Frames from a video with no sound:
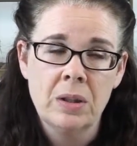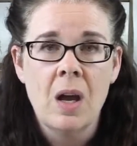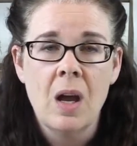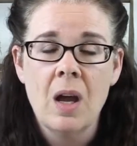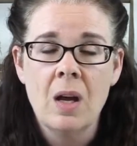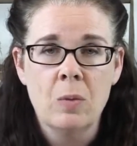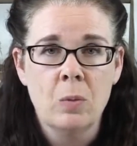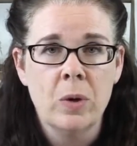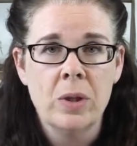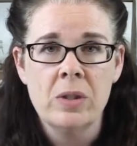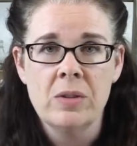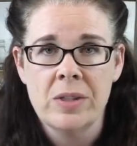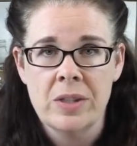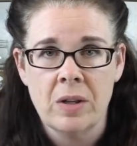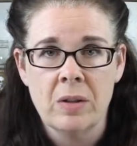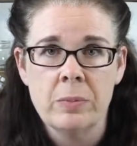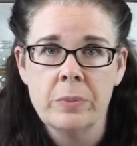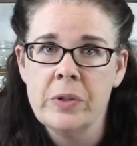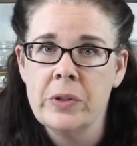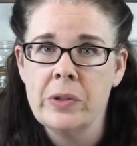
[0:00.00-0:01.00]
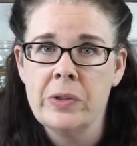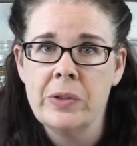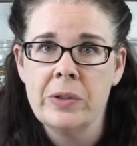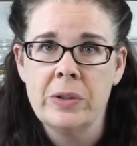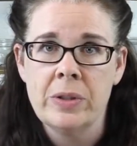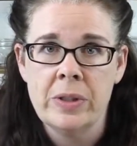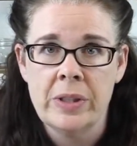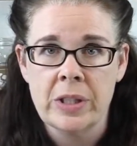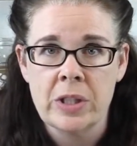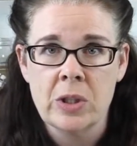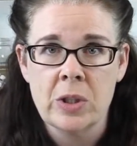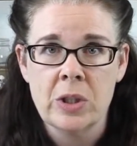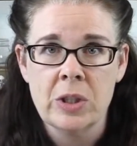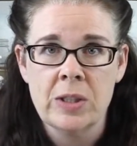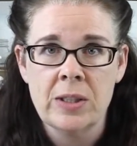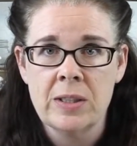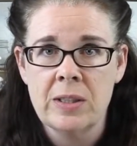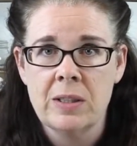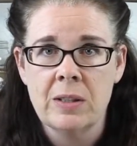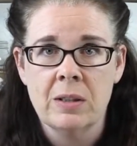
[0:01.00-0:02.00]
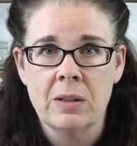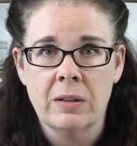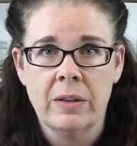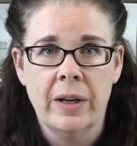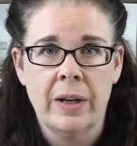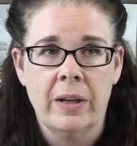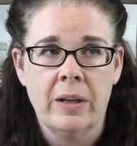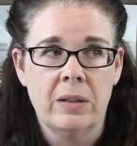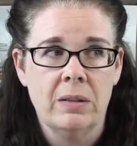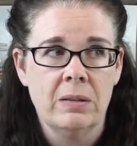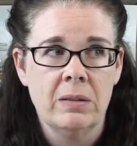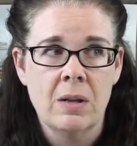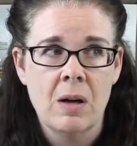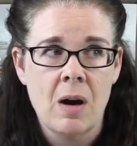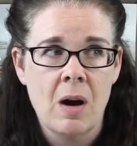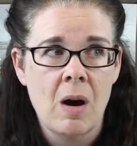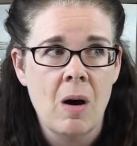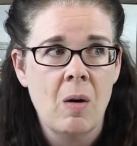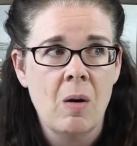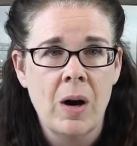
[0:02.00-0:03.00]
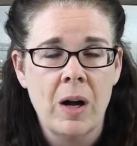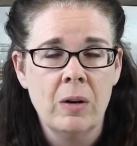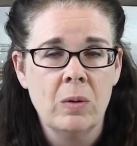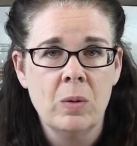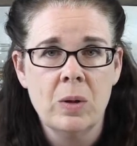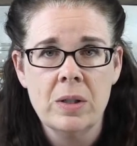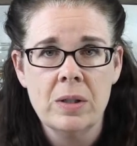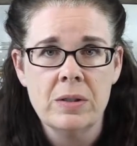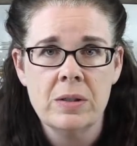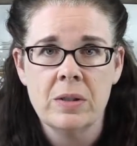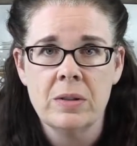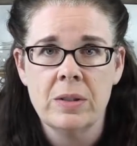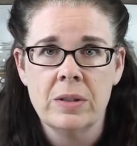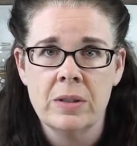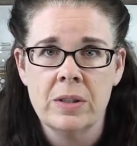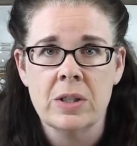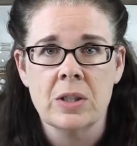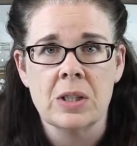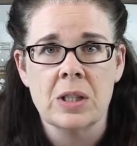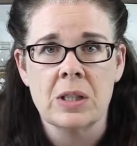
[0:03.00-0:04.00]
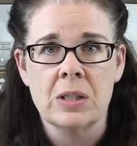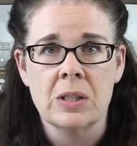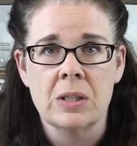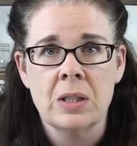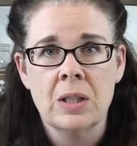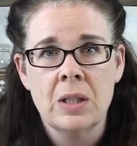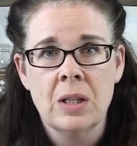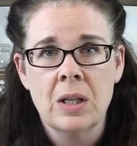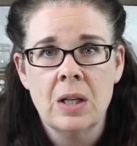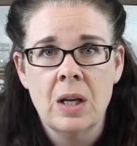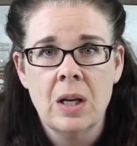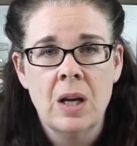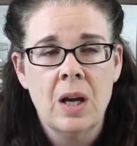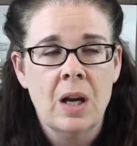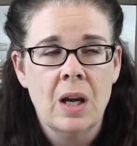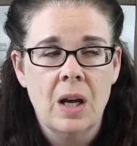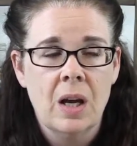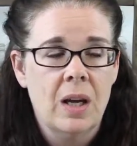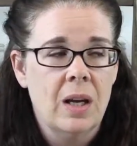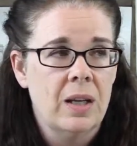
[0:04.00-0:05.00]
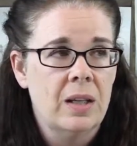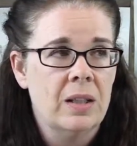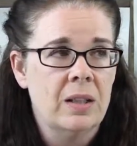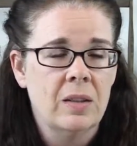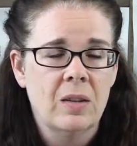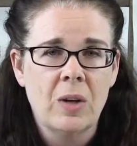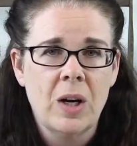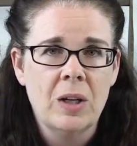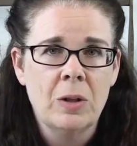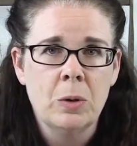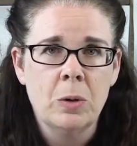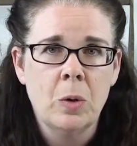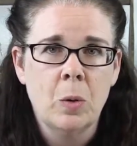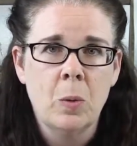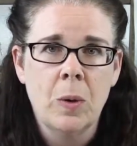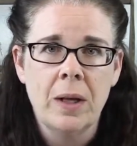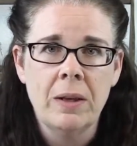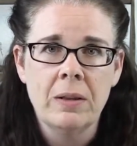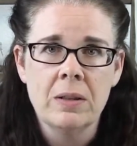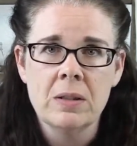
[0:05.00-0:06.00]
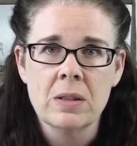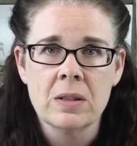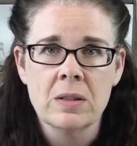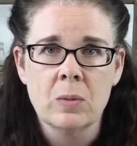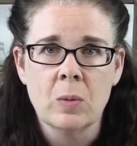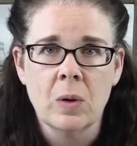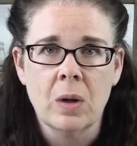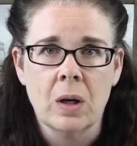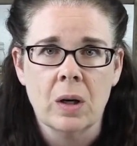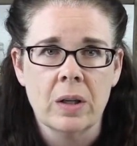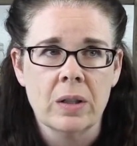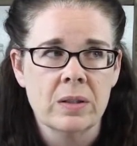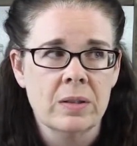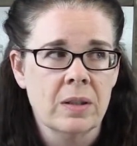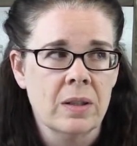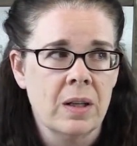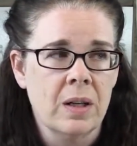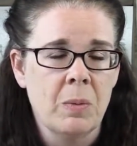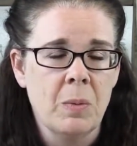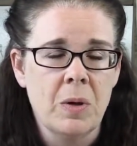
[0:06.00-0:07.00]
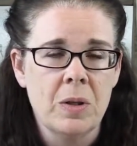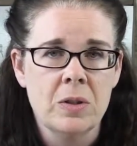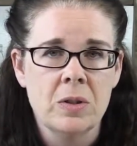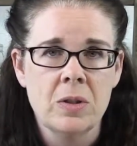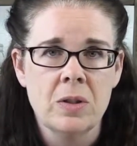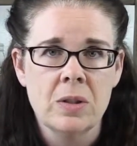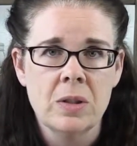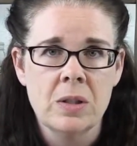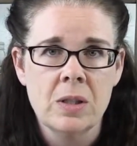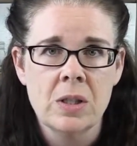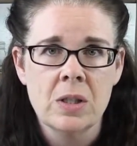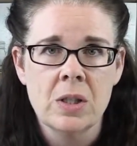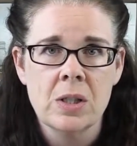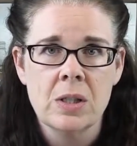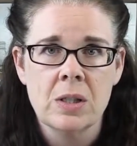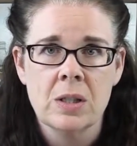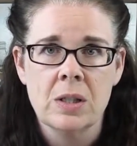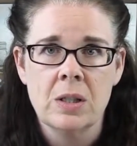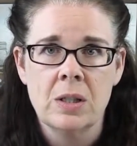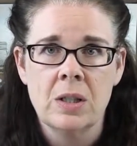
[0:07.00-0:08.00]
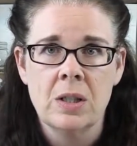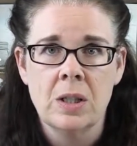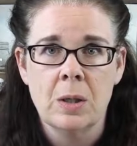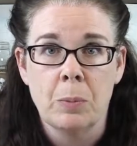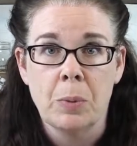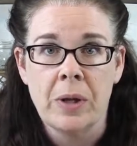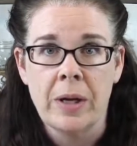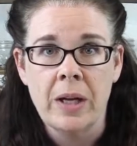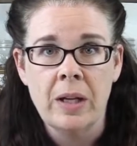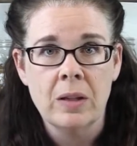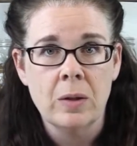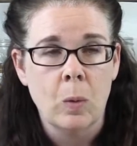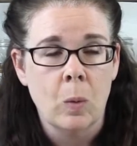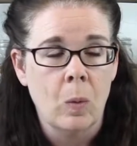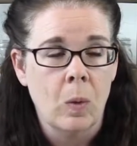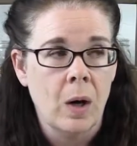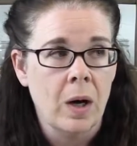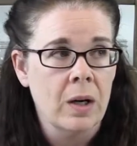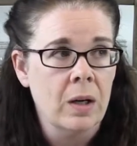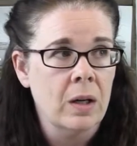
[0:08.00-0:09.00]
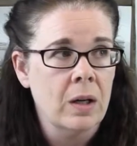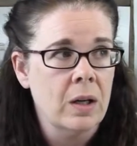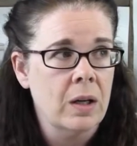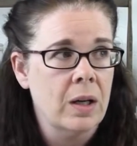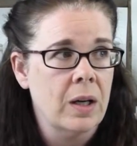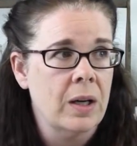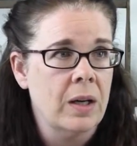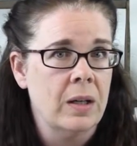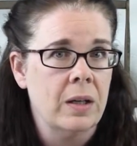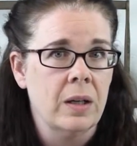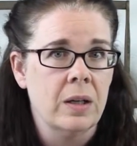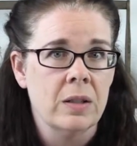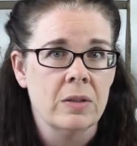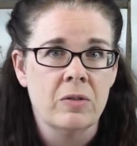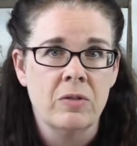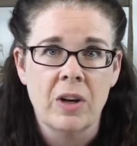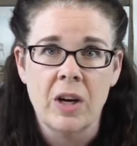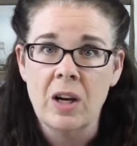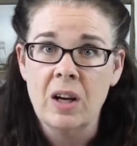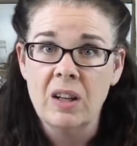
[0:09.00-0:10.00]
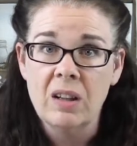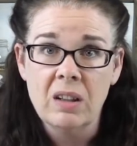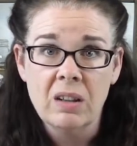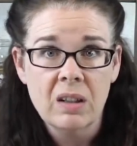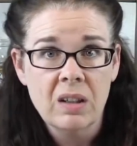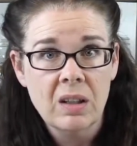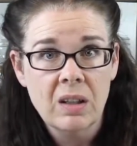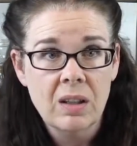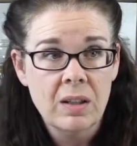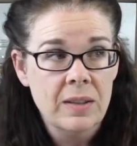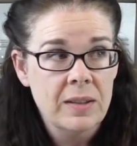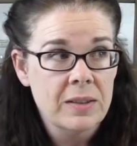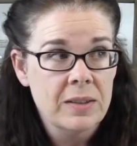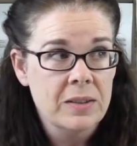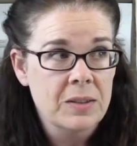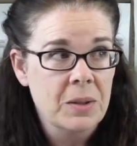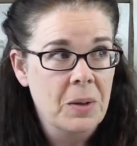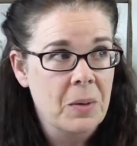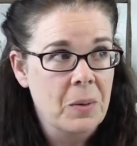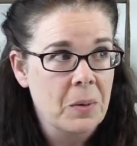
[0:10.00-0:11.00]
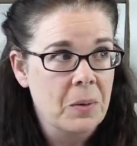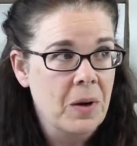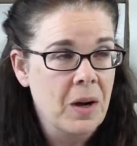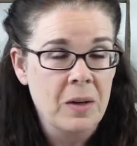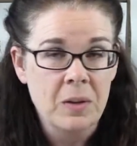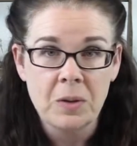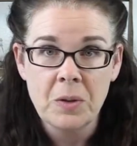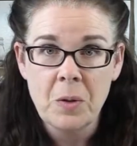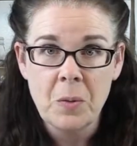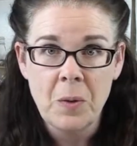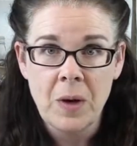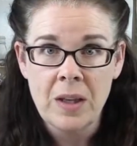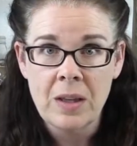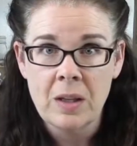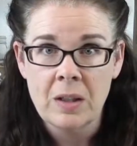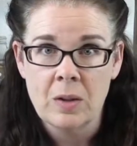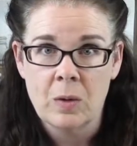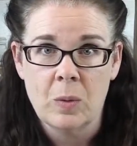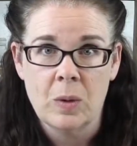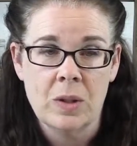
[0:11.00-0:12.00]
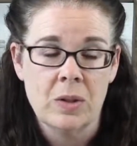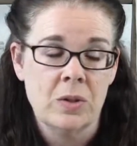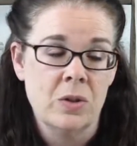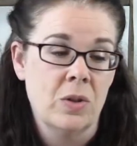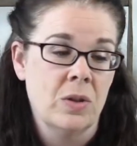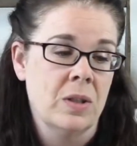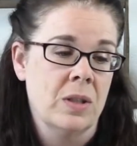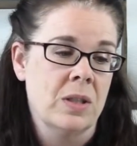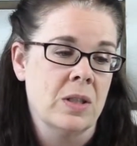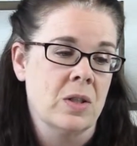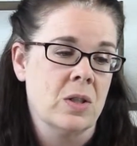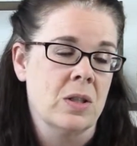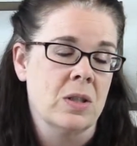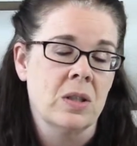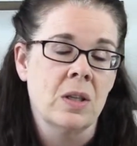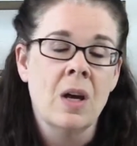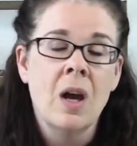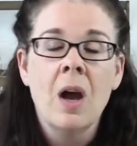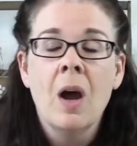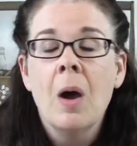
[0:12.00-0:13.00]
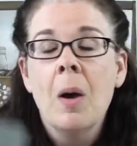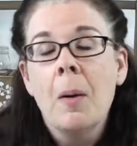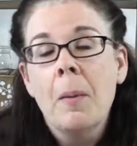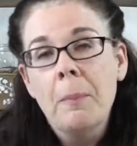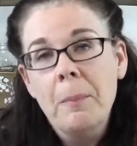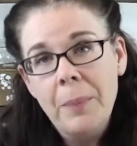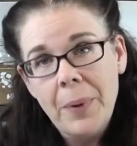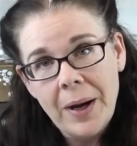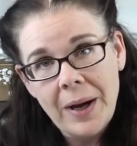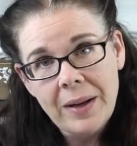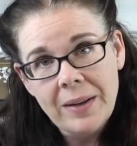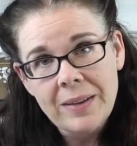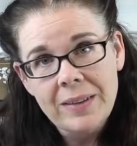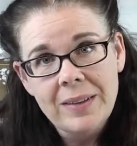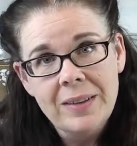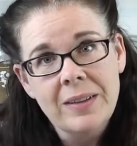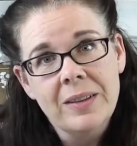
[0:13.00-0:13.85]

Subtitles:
And when you tell them to do the dishes, they're like, no, I don't want to do the dishes. I don't know why that doesn't work. It's like, come on, do the dishes. You get to play in the water and it's fun. So I don't know why they don't want to do the dishes. But,